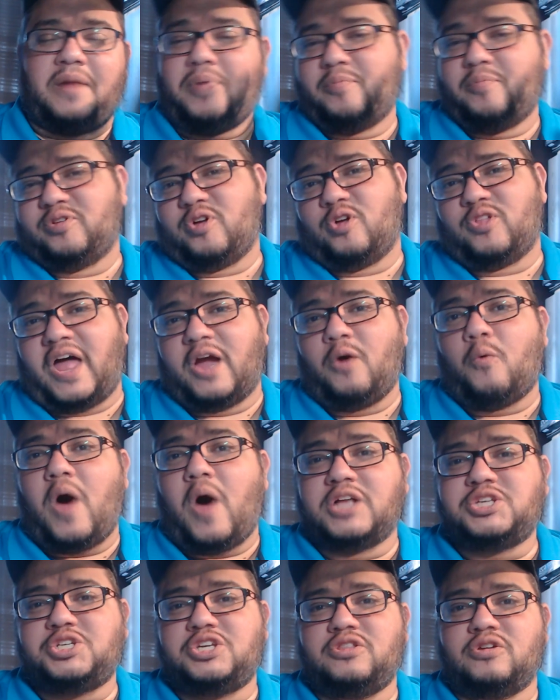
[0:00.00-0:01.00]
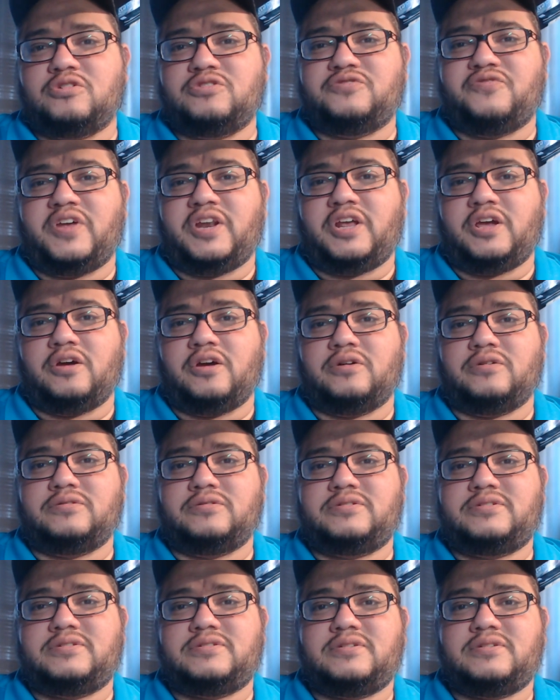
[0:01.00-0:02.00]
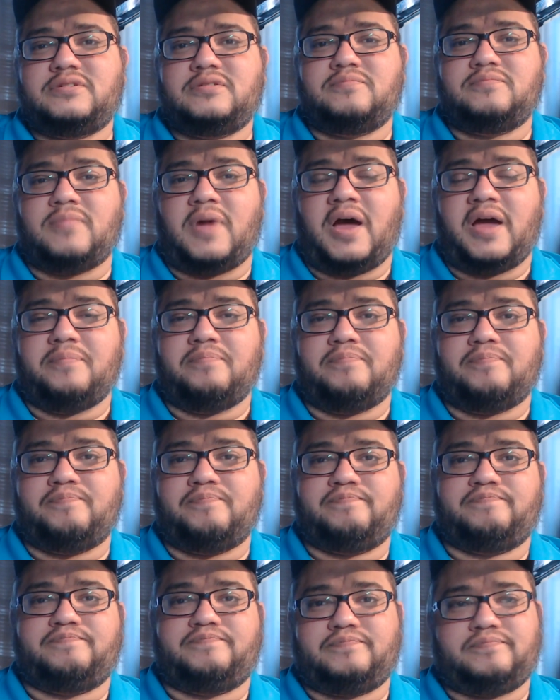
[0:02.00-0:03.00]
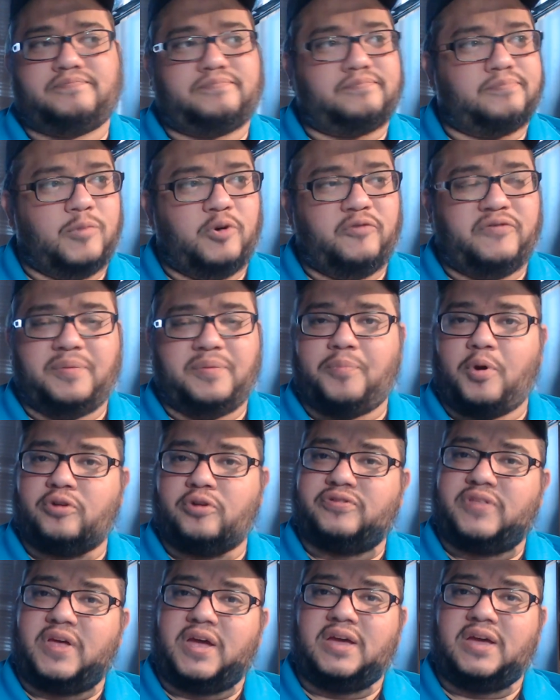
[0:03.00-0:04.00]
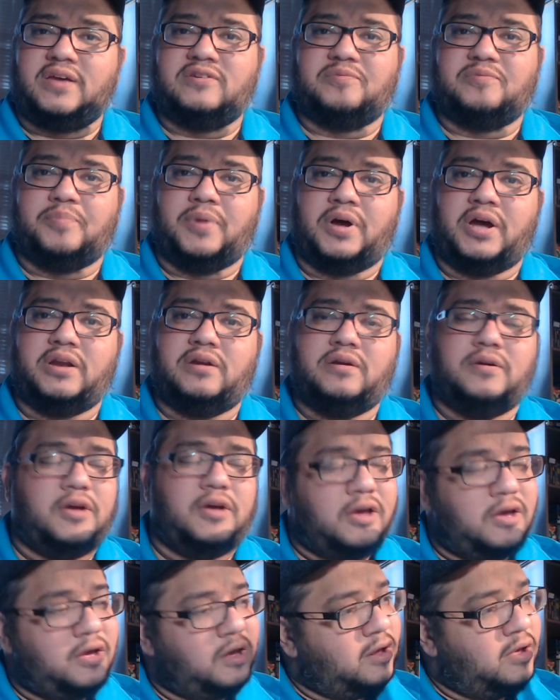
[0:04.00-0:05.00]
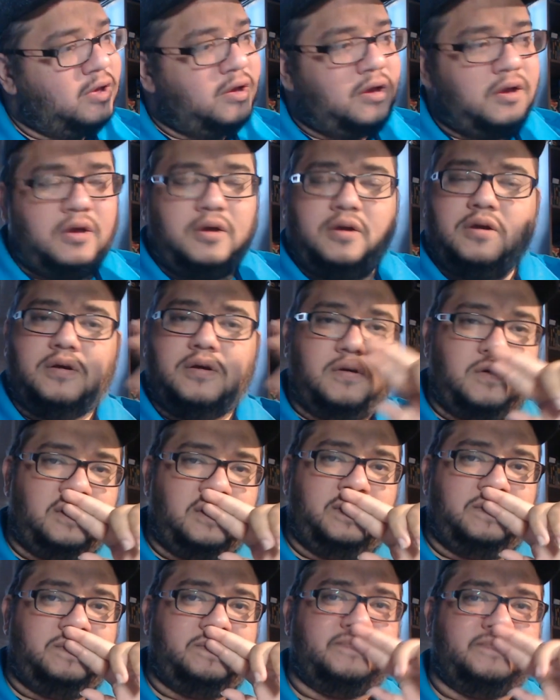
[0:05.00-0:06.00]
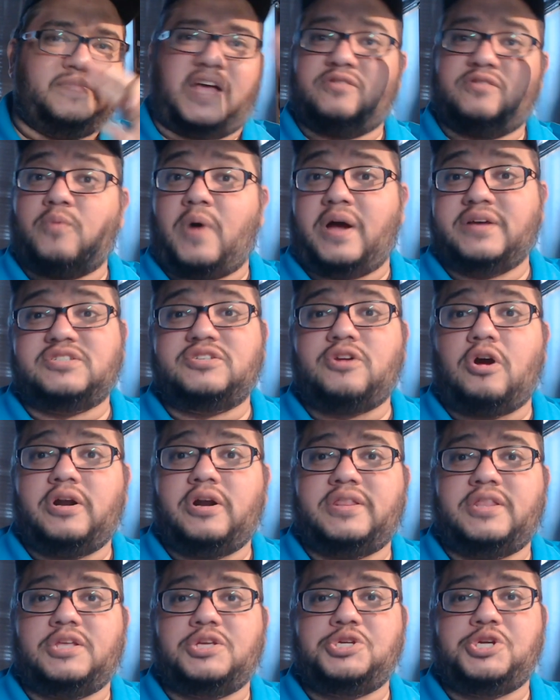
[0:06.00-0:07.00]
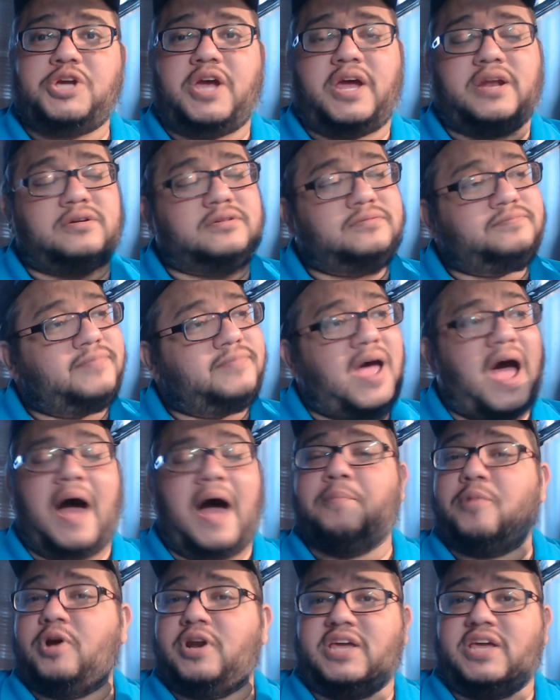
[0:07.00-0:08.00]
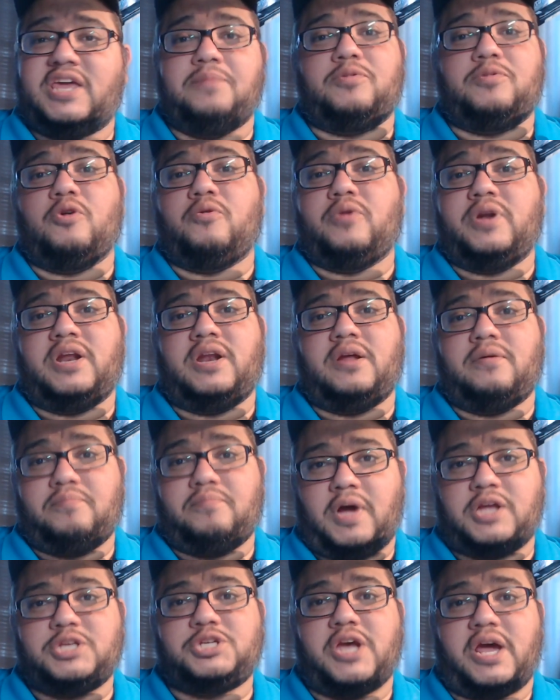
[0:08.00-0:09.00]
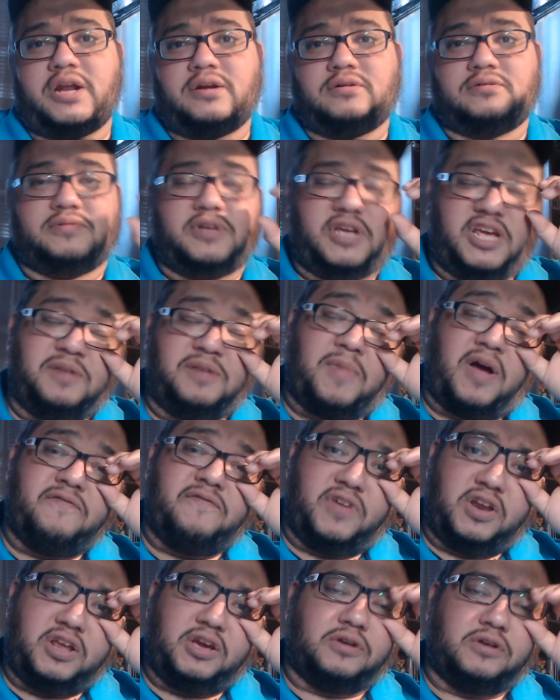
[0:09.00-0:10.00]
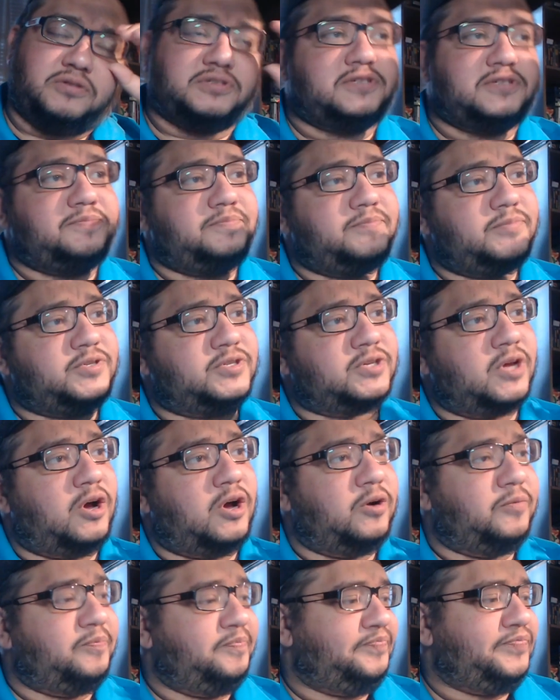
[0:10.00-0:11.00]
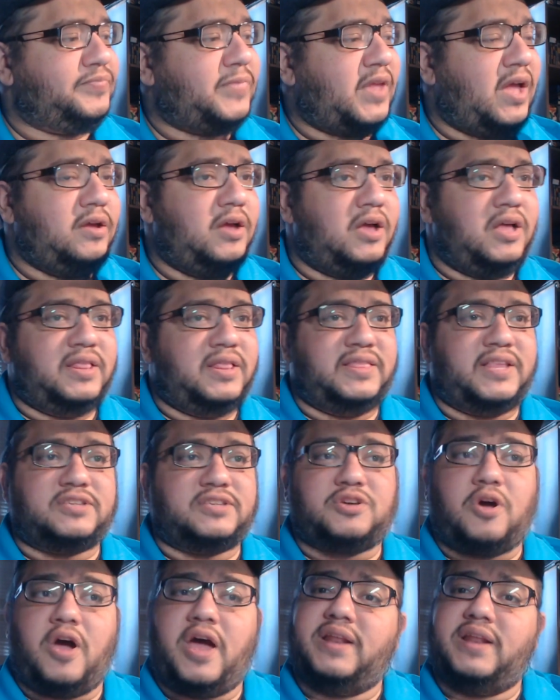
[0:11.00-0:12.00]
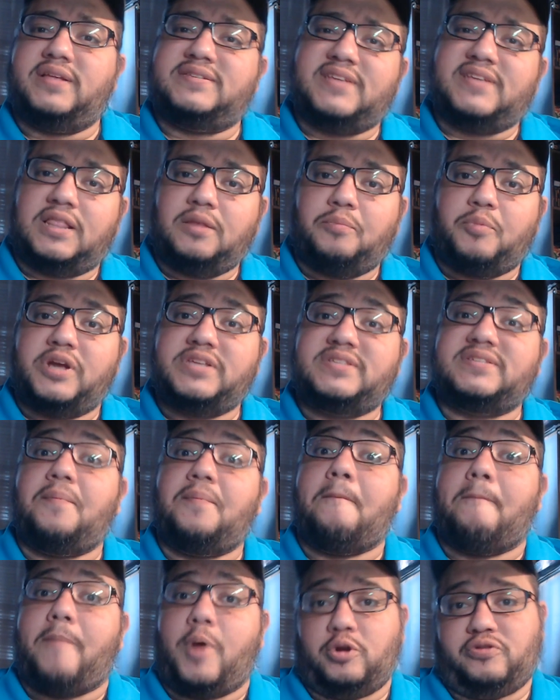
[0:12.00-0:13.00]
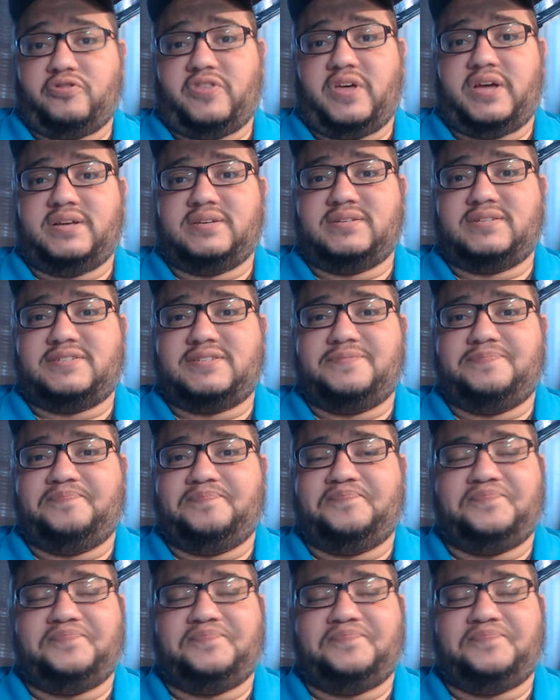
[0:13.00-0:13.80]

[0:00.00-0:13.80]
of people don't like watching those videos, my movie birthdays, but that's why I started this channel. I'm going to keep doing it in my channel, in my videos. So let's go ahead and celebrate some birthdays.